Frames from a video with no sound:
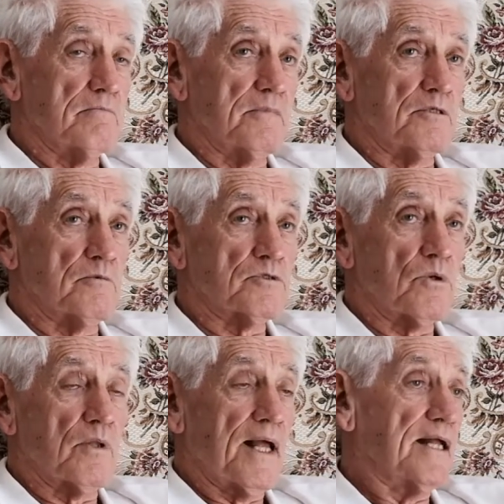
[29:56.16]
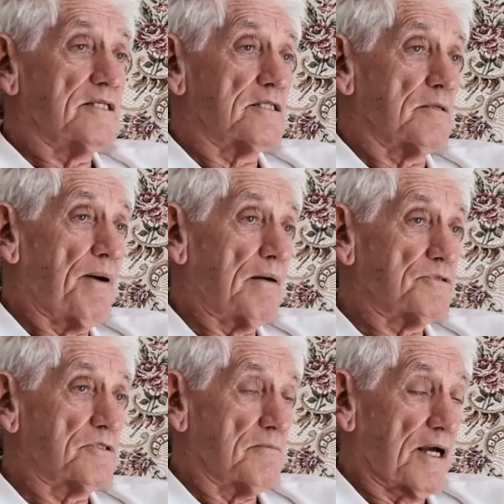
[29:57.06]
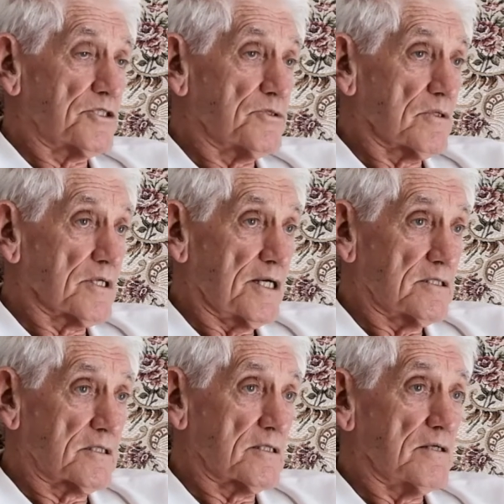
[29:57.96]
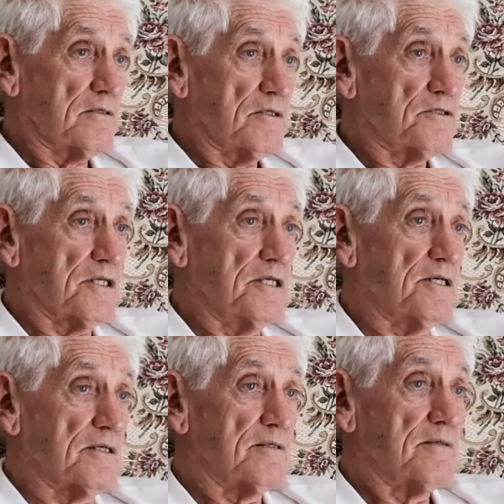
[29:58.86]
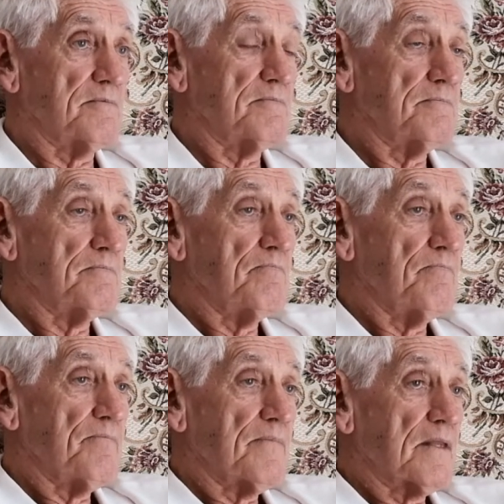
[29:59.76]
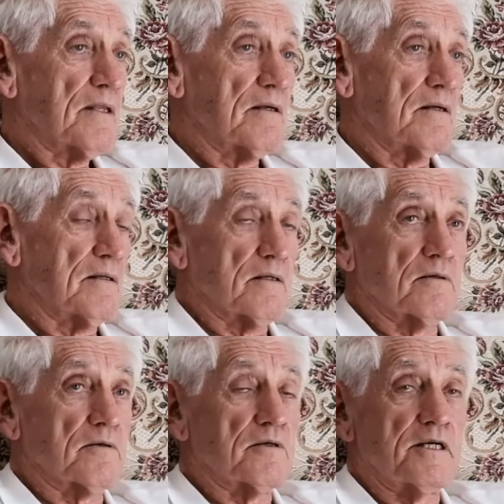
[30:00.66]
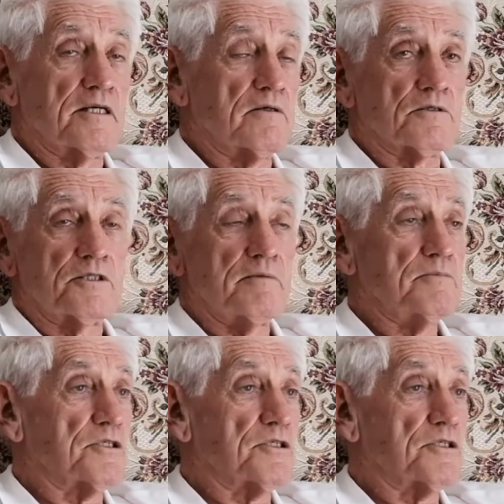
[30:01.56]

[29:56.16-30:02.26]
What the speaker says: it was all hands to the pumps that make sure the kids could do senior. Of course, Jim